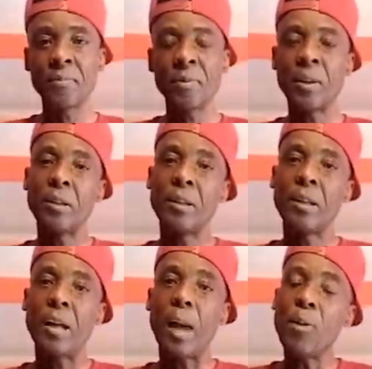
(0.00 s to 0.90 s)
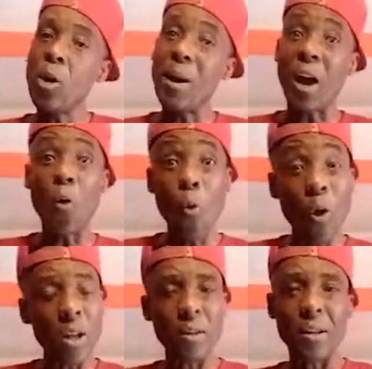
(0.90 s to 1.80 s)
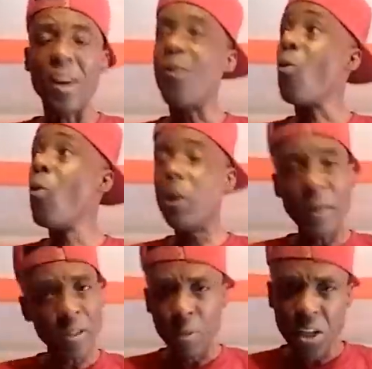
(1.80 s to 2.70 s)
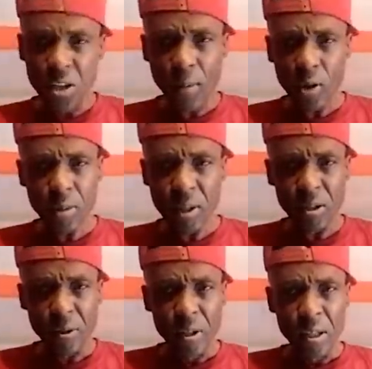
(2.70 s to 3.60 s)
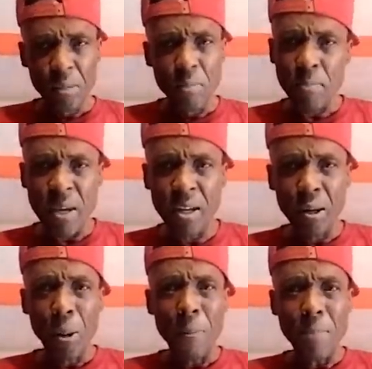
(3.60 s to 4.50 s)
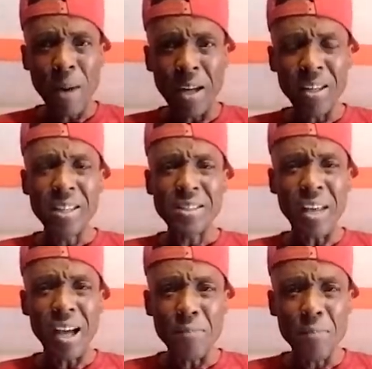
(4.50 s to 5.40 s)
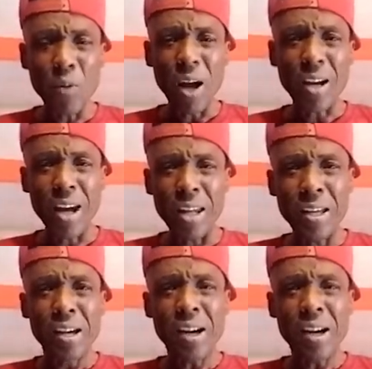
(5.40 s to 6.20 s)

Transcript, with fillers: Mm-hmm. I'm going to go back. I will I won't about him, DJ about him, you know. Me big, mm-hmm. me bad, say and me wakad.